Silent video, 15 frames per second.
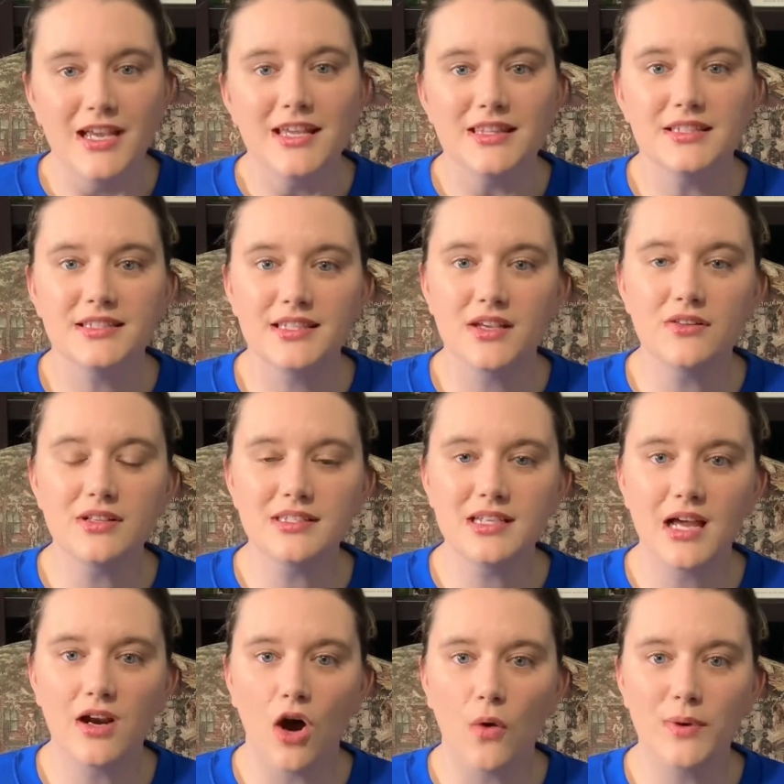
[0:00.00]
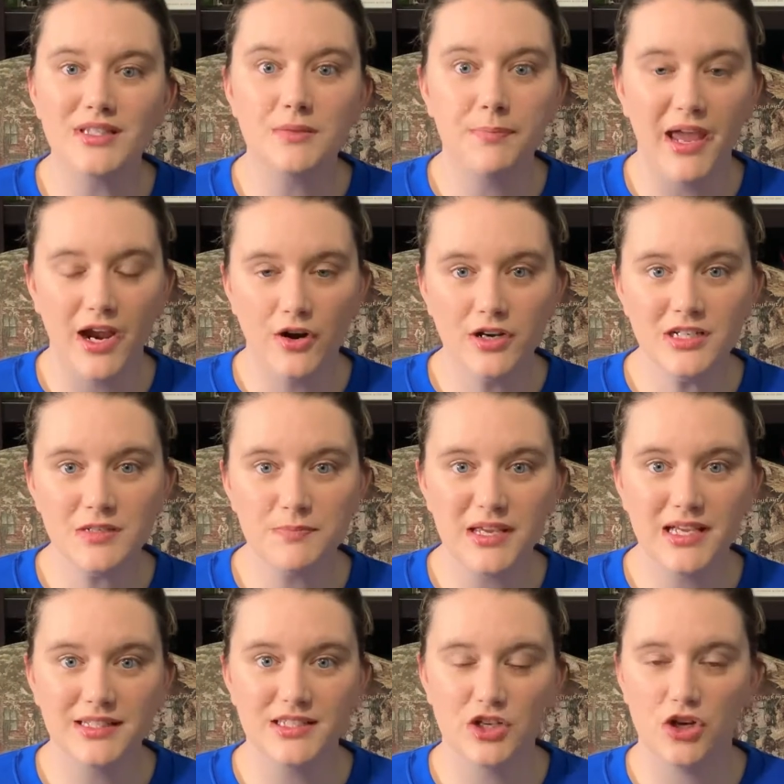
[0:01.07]
The skill is not always apparent
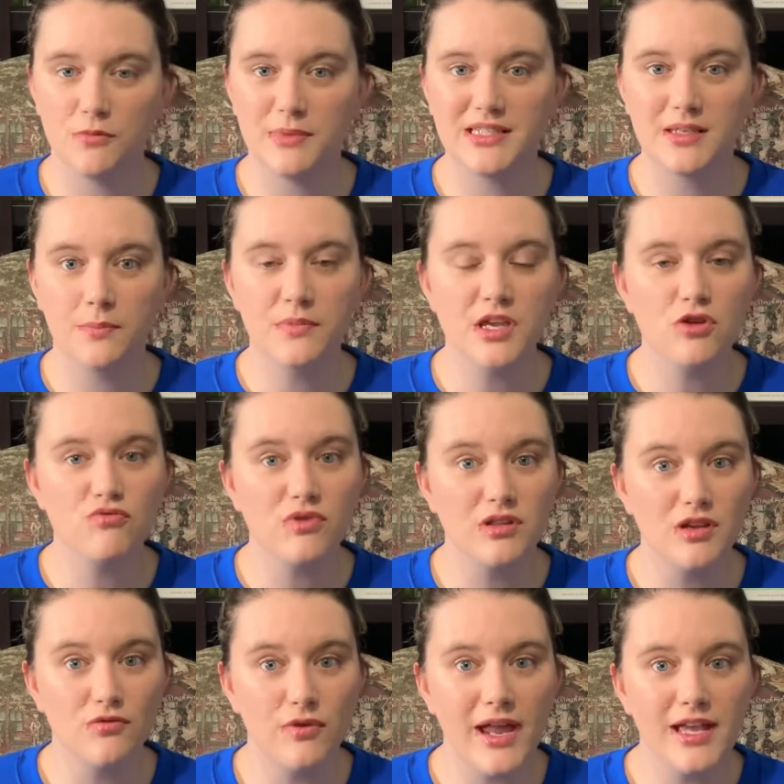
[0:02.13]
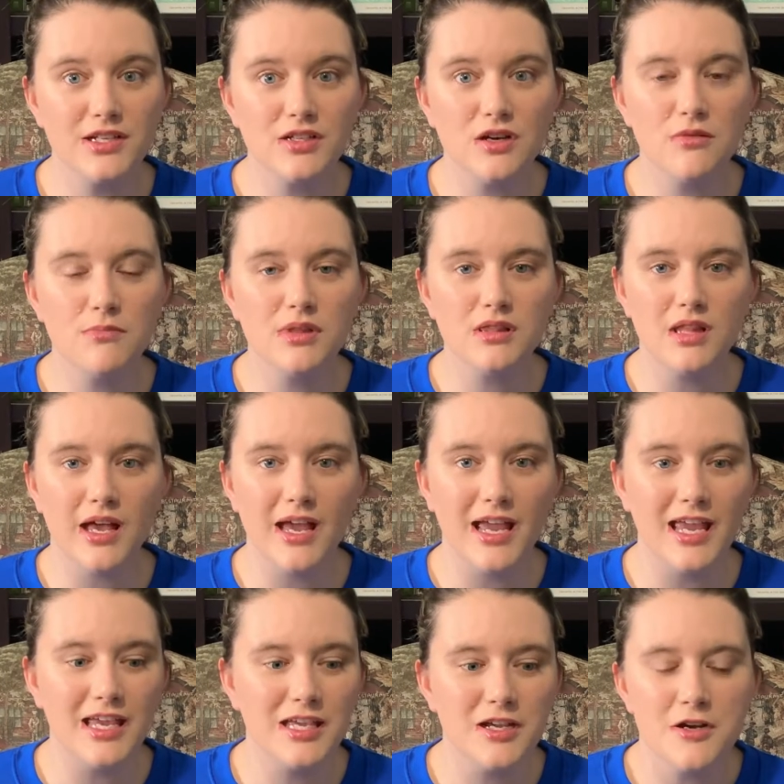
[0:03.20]
because it could be something really random,
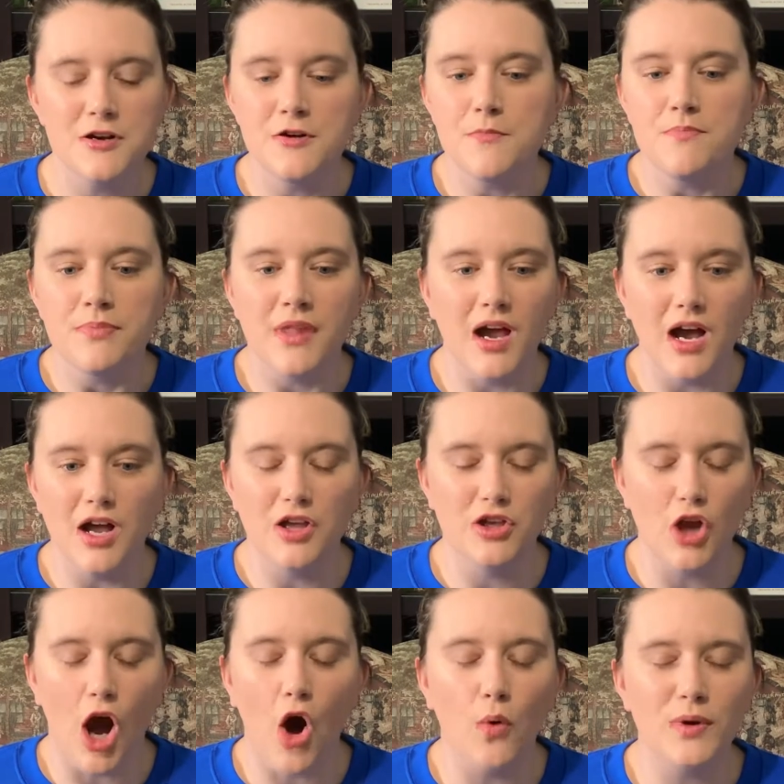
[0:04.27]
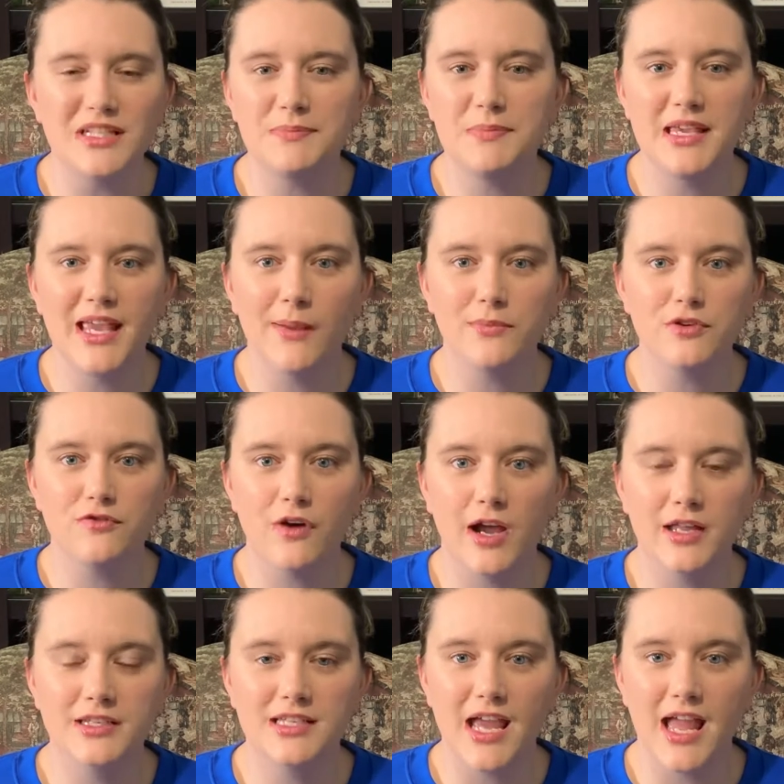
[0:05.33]
like always being able to
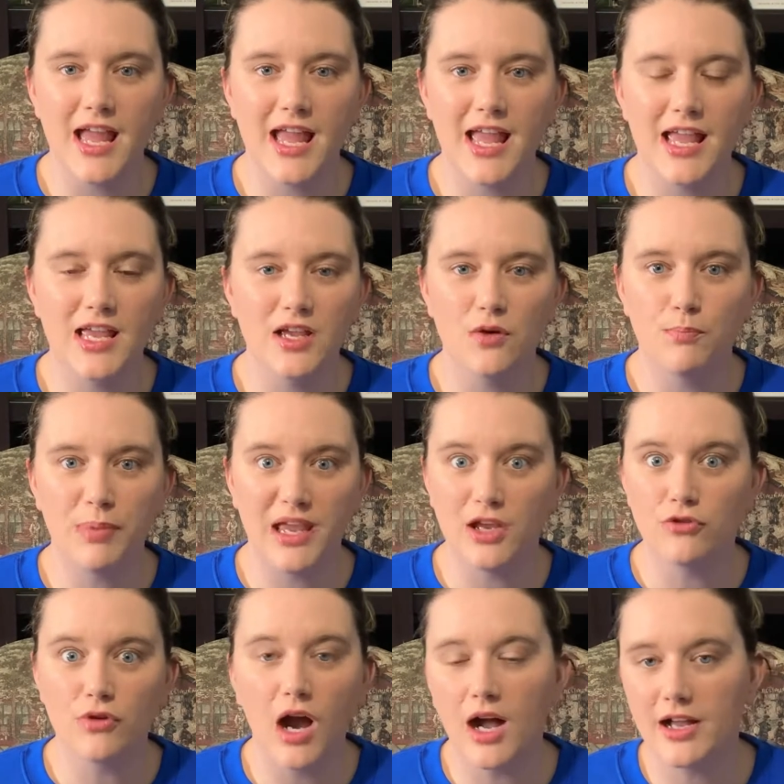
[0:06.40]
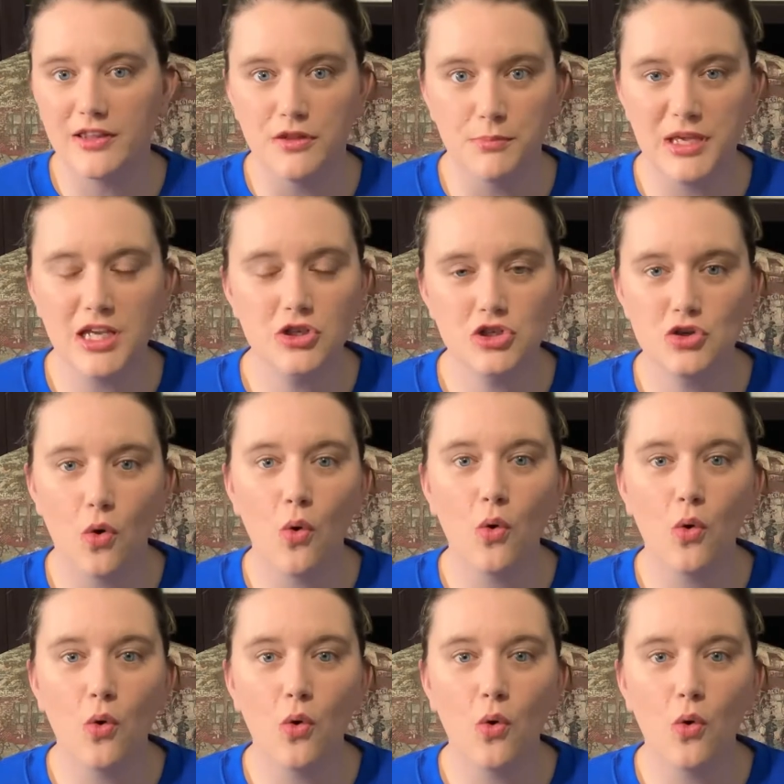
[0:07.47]
find a pink rock on the beach, or